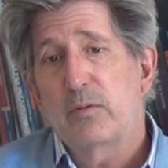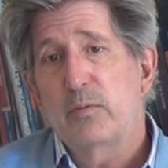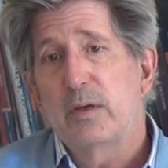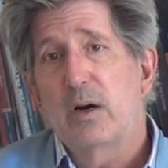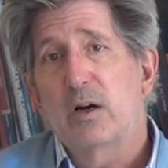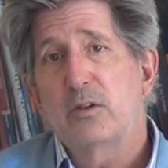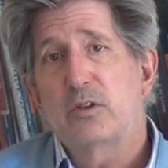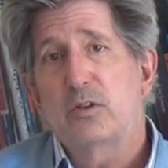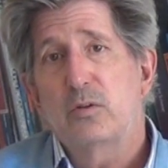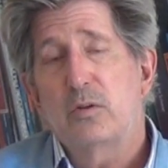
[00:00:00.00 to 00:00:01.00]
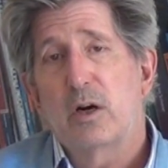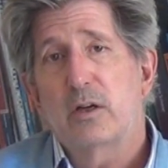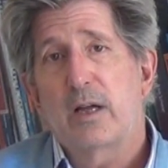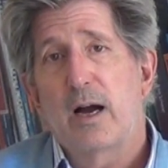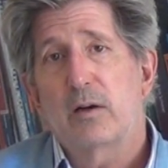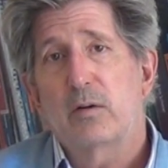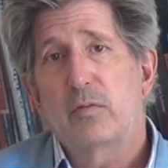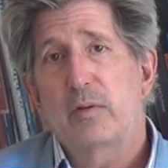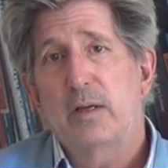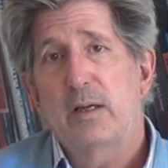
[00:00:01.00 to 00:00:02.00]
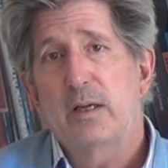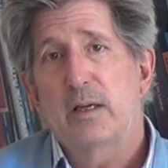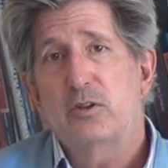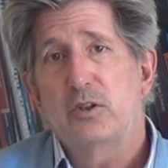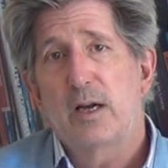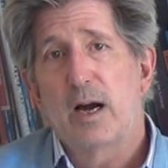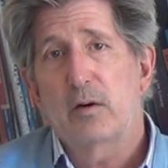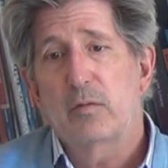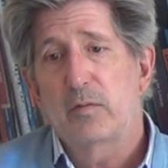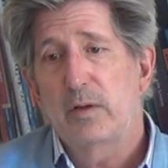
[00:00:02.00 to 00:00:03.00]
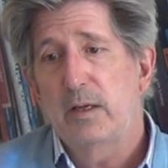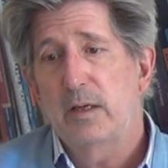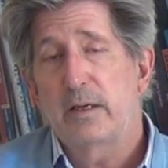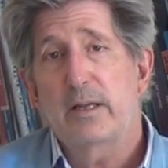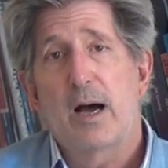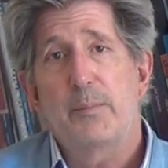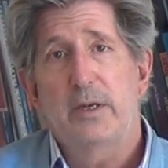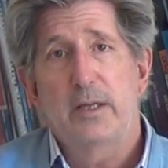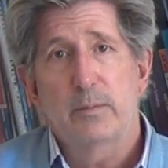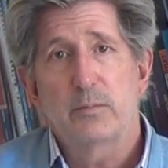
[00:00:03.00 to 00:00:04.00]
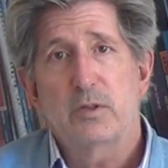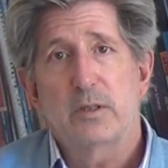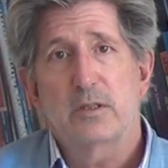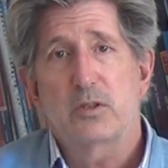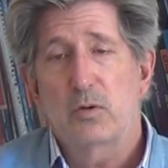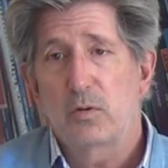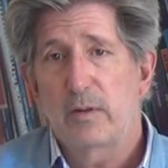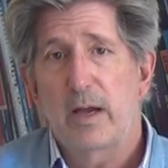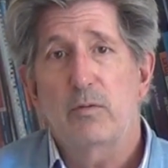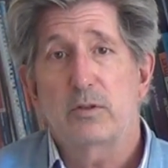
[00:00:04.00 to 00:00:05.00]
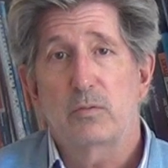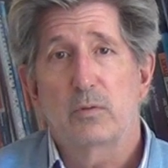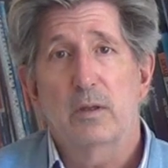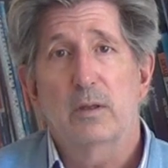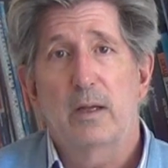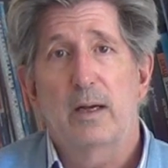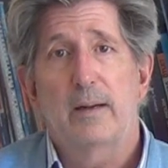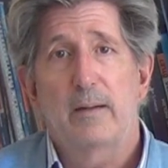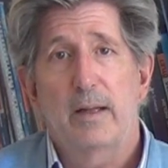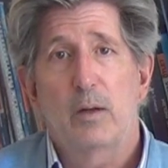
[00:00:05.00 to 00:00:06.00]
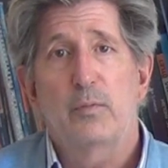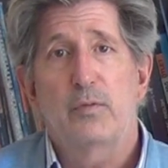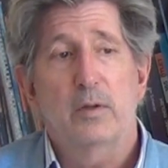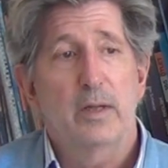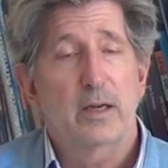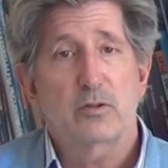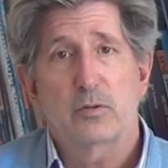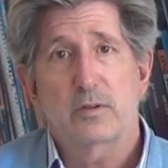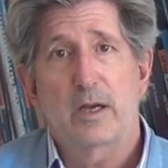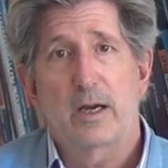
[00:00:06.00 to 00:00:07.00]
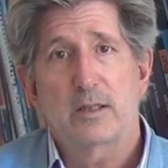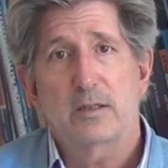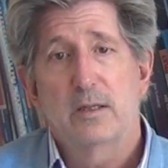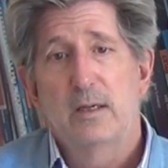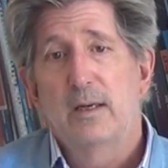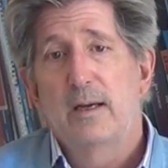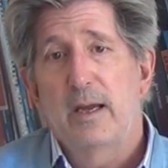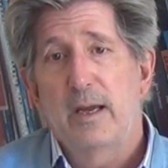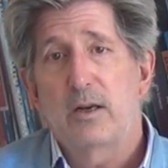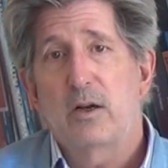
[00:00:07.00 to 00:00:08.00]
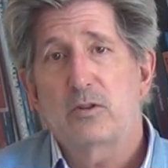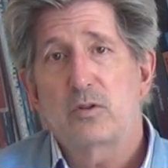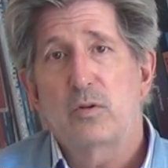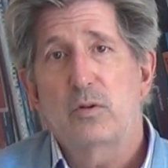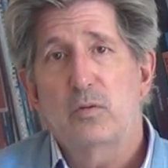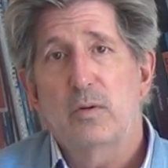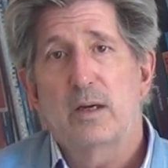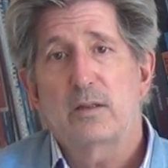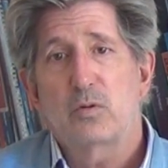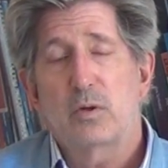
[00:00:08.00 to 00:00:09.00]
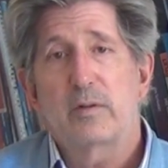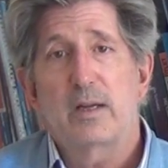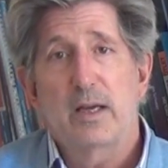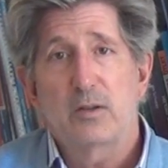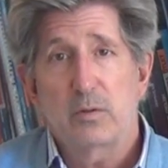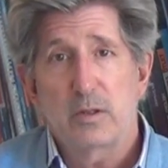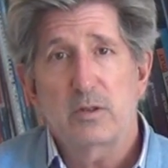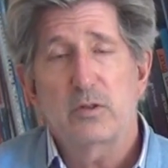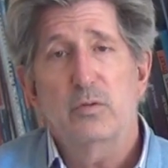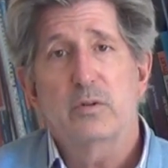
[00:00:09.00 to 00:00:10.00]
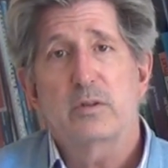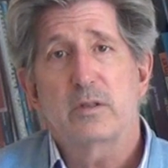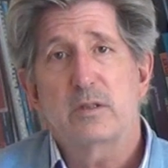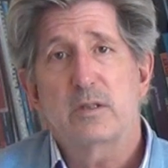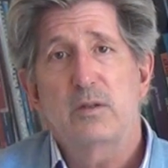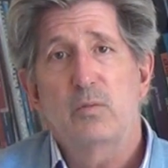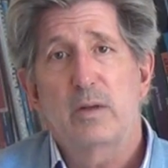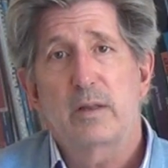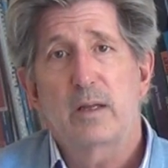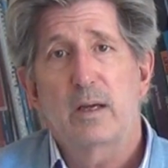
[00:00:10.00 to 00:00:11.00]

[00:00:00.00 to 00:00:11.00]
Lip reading: with regard to cartography and geography and toponyms, and so that was a real helpful exercise, and also to sort of engage with the students to see what